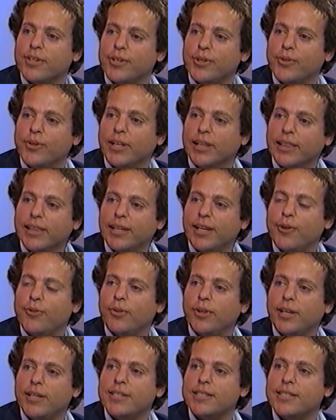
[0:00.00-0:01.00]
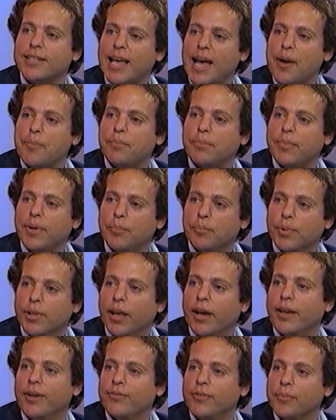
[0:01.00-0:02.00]
that you can literally stop
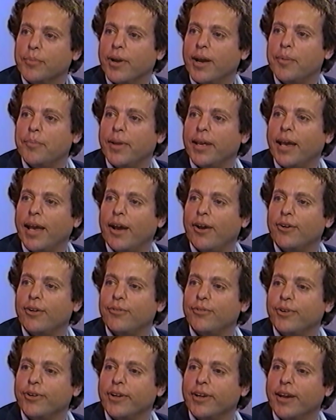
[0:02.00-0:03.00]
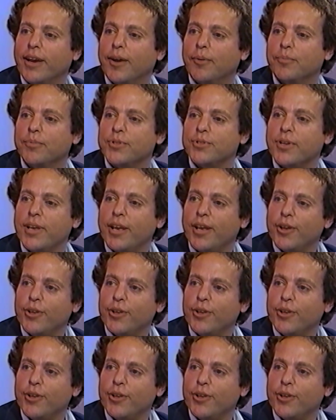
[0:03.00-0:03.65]
blood from coming out of your gums